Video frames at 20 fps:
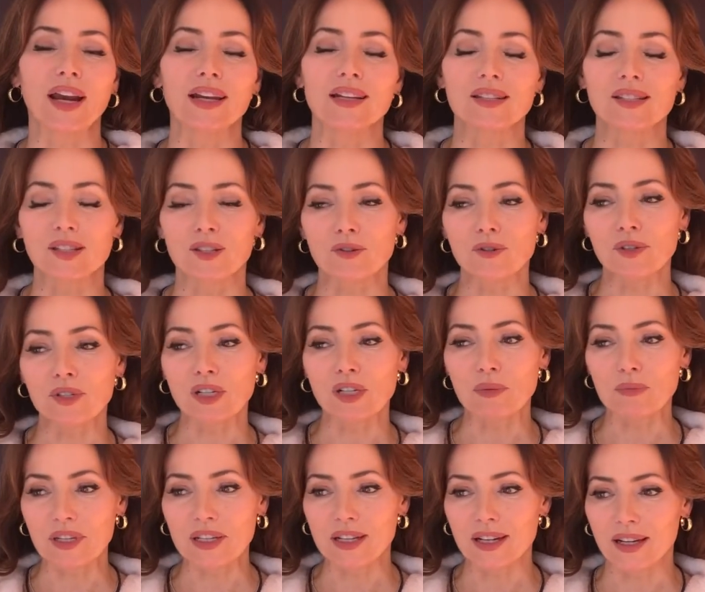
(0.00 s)
It's interesting
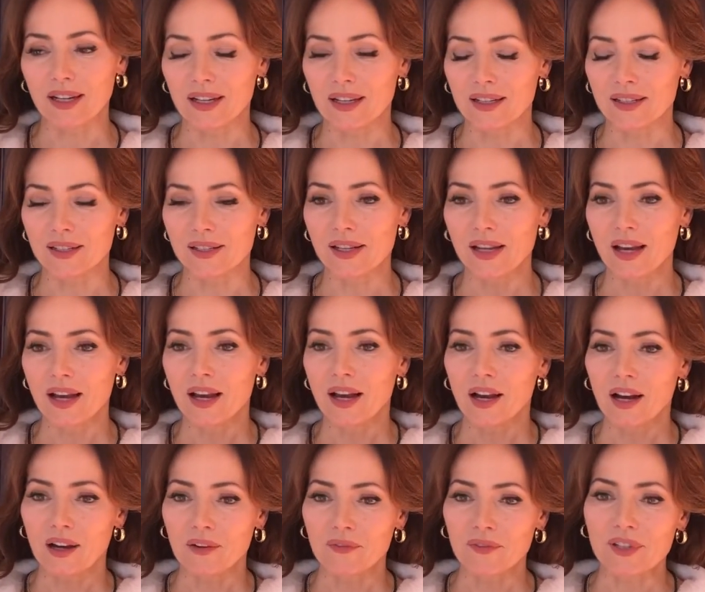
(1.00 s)
because
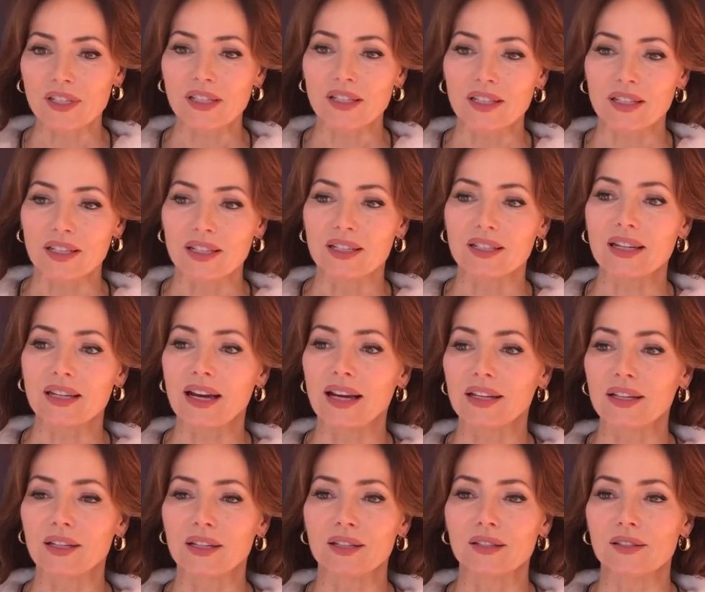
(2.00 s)
obviously the
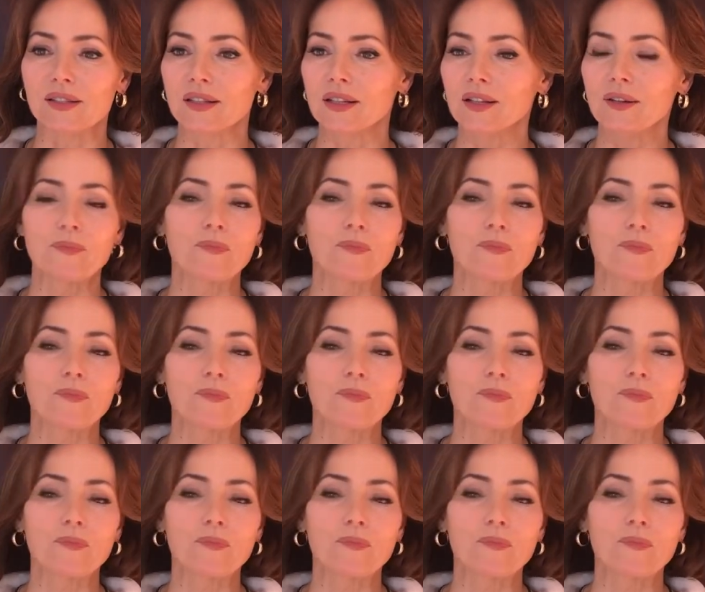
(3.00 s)
Italians